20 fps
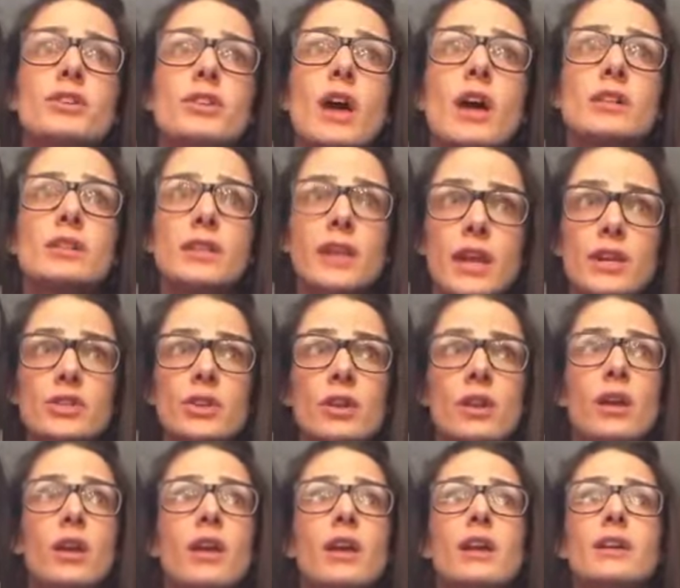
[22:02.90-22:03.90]

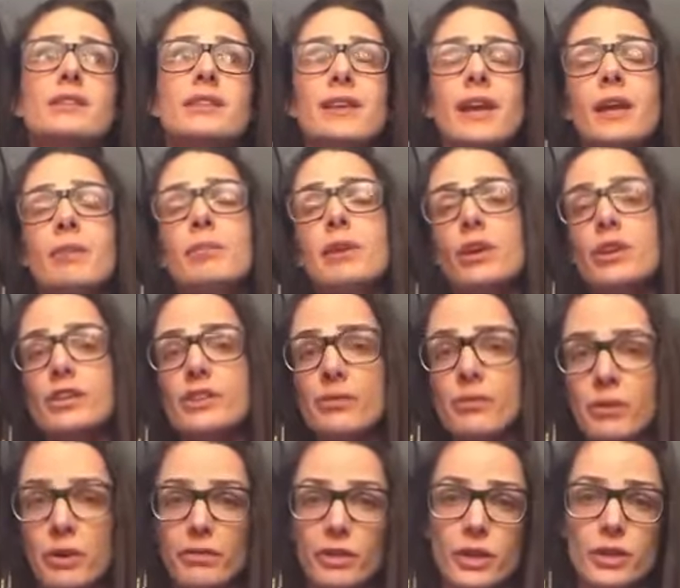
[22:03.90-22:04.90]
intoxication, is again because
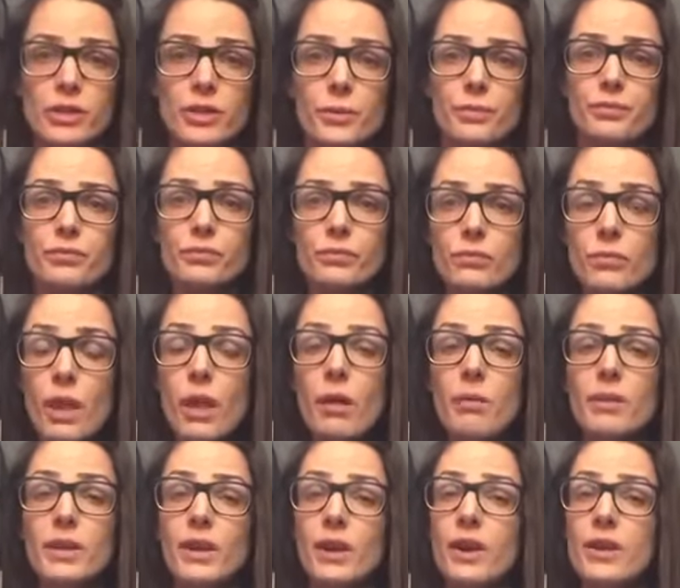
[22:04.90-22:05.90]
of privilege.
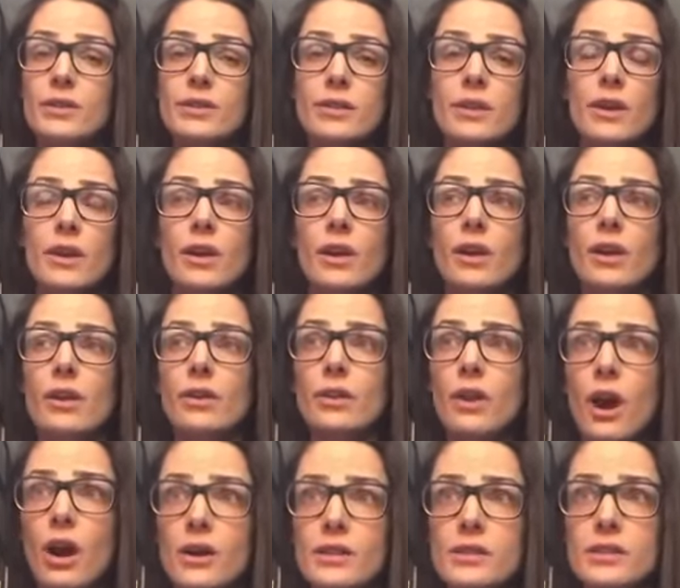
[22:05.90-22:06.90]
Because
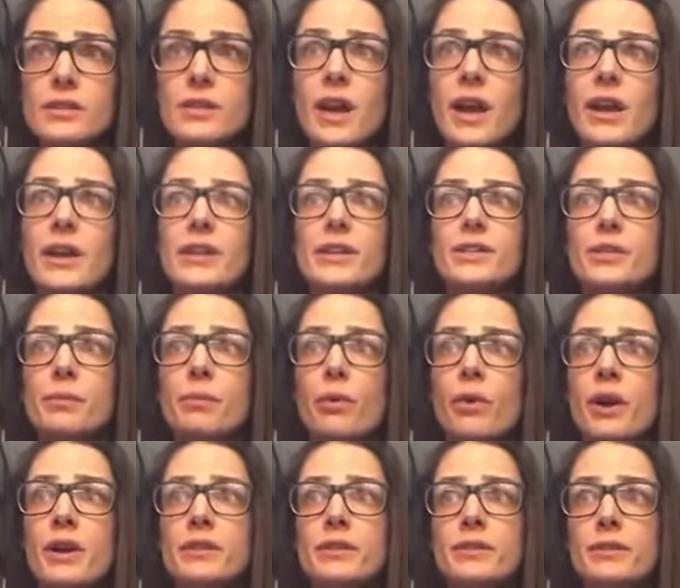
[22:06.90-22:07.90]
our society
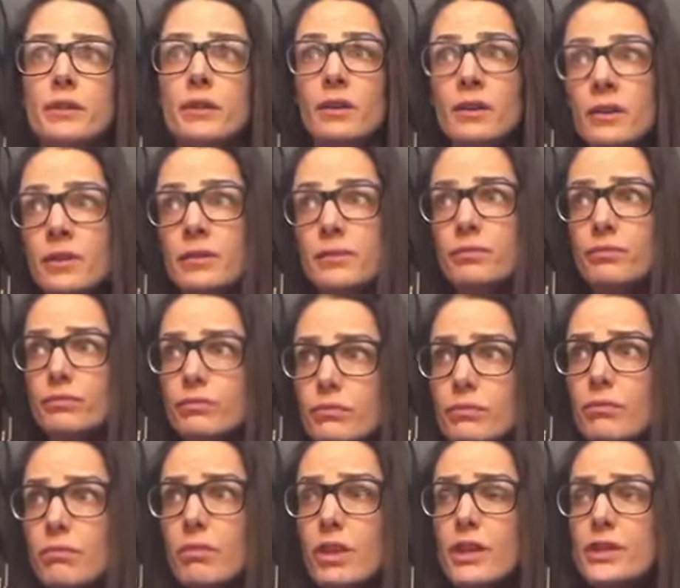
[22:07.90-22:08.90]
supports
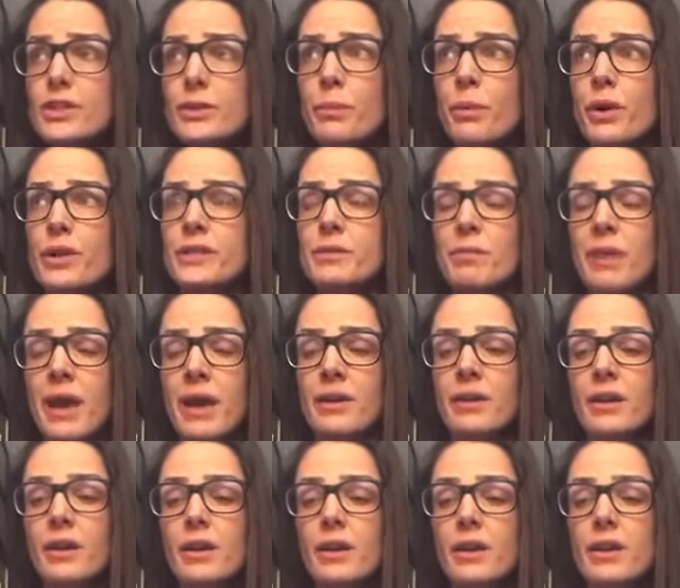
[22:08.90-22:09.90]

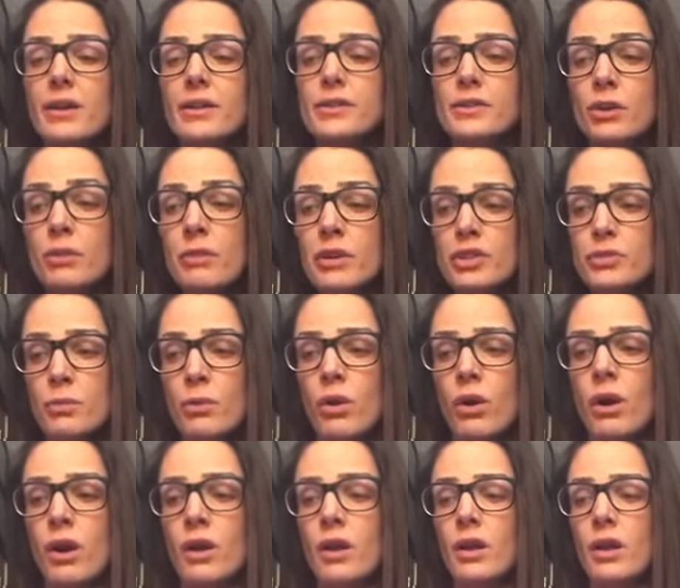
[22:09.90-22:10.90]
men so much
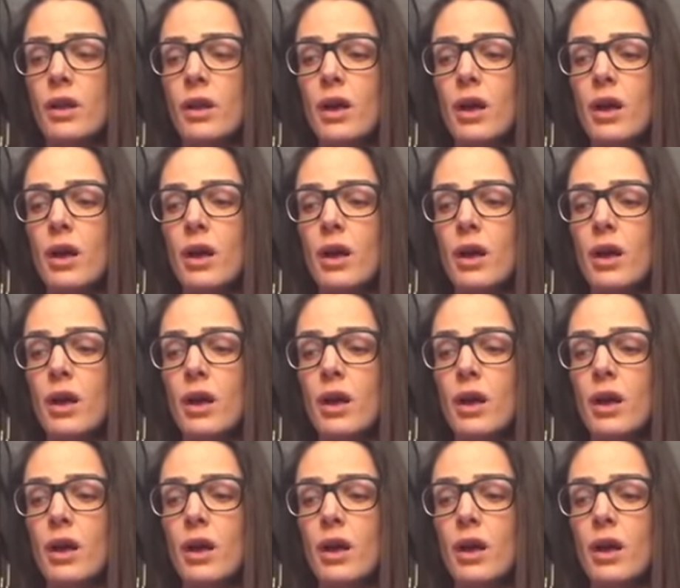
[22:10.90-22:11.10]
more